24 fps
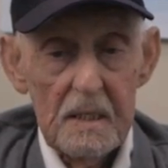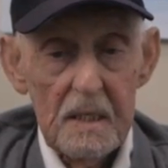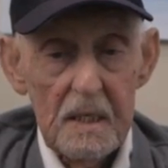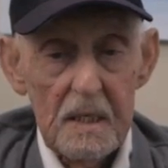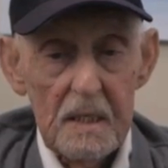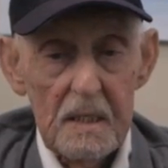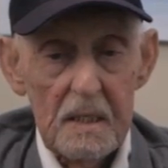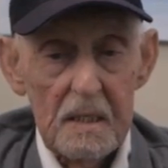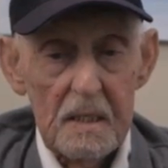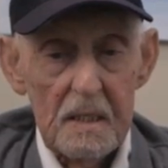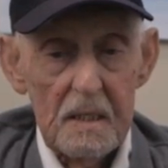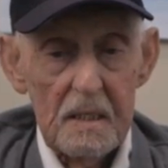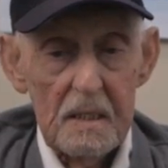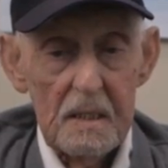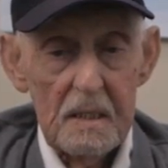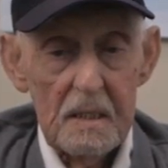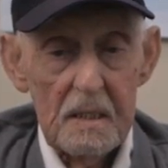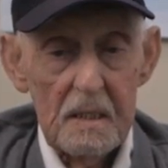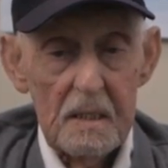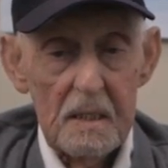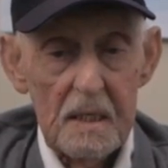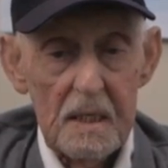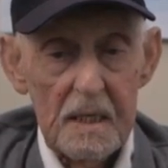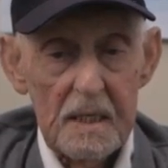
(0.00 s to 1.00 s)
uh,
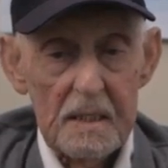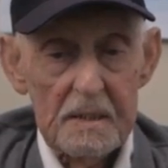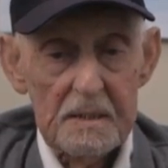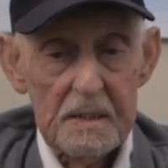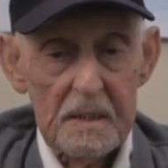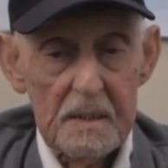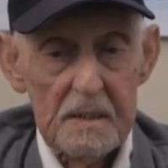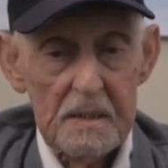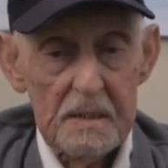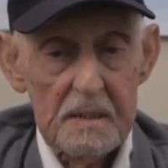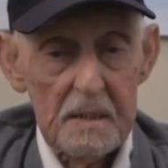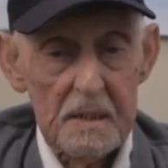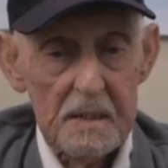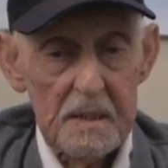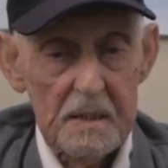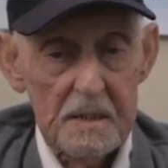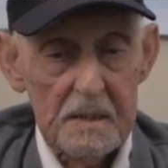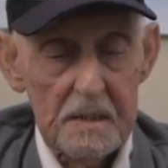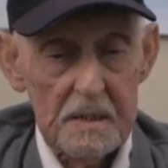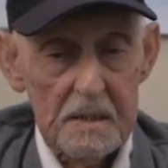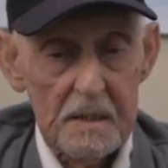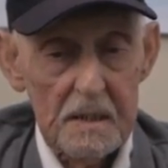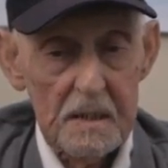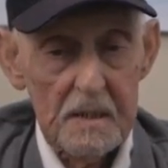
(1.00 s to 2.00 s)
uh, and the,
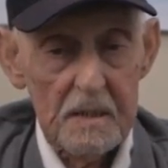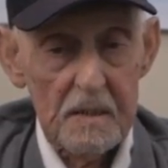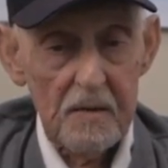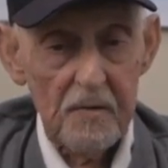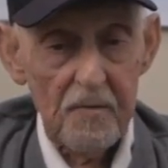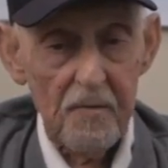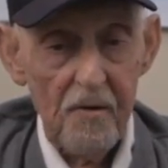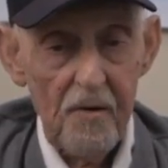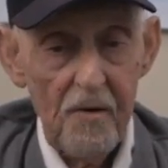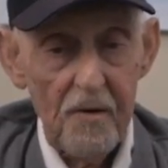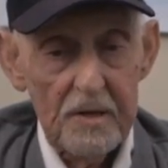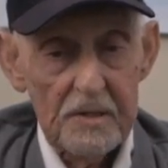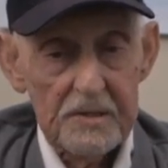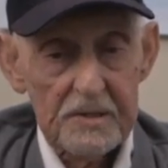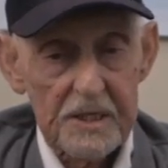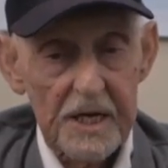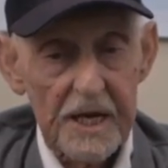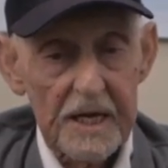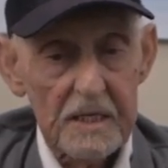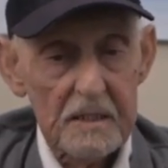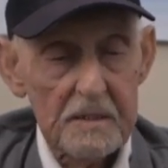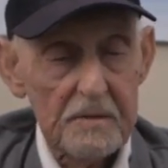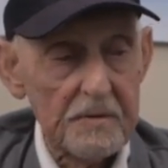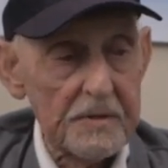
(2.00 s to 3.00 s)
the
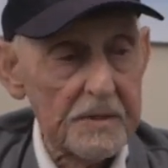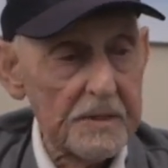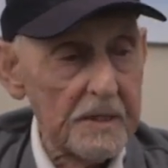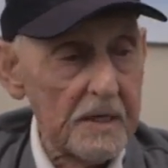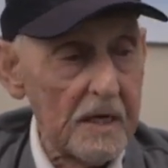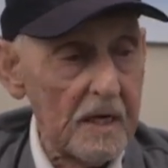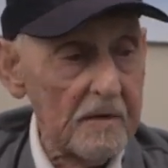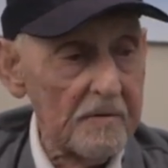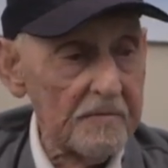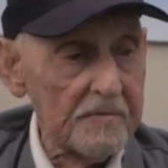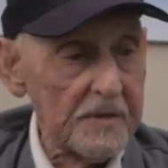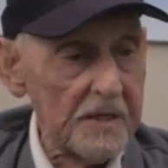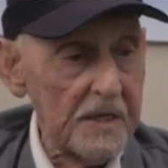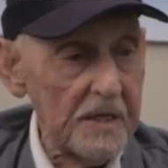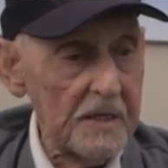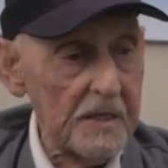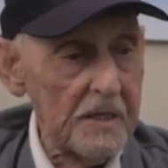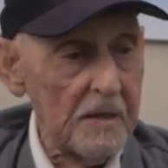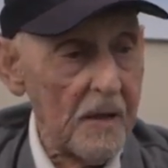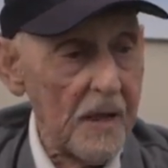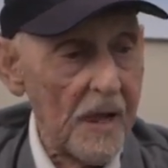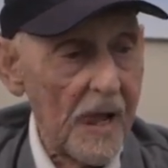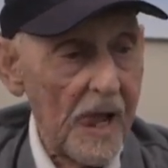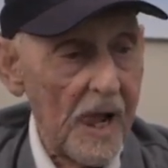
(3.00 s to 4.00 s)
tailoring of the
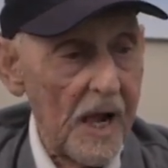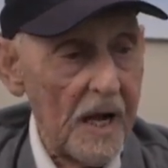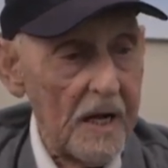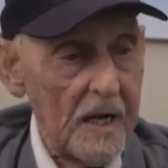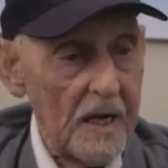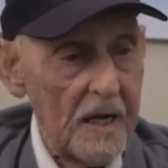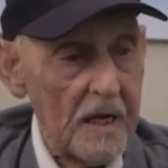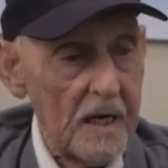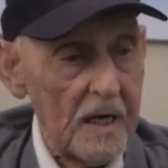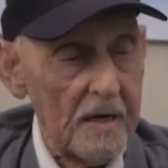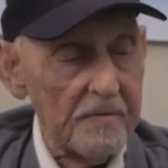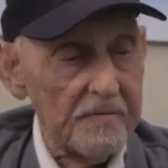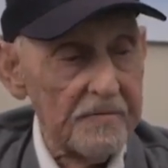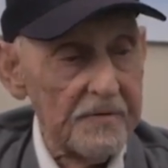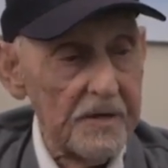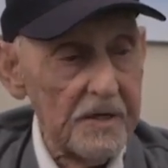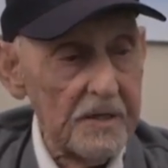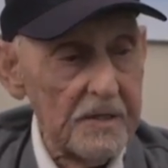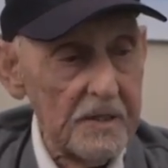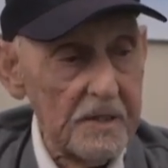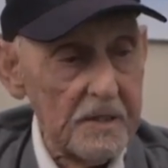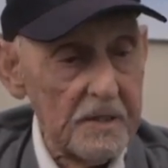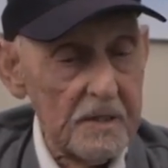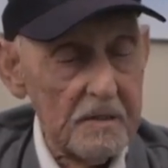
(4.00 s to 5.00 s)
of
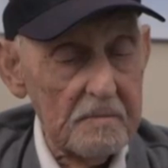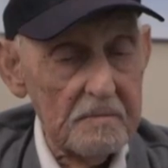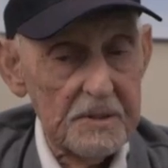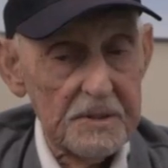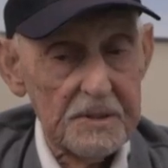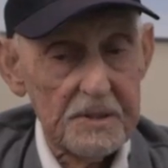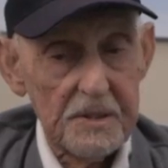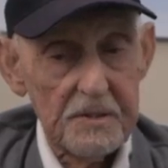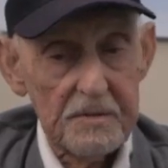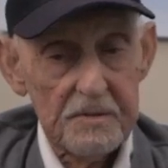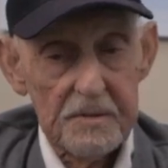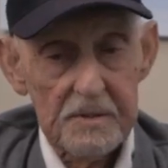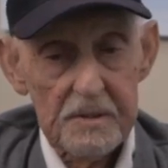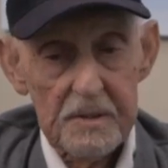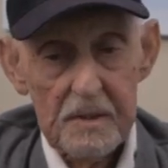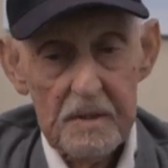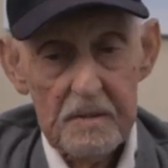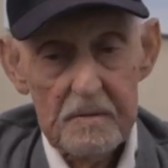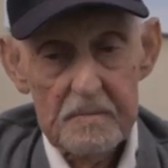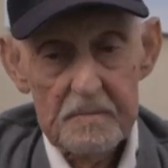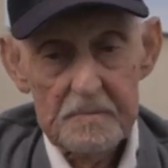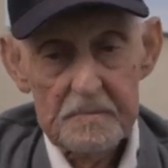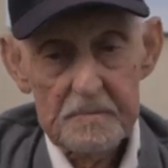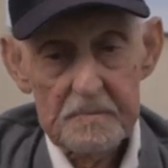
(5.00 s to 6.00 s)
the
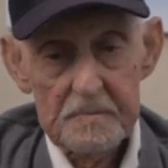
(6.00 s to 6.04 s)
material.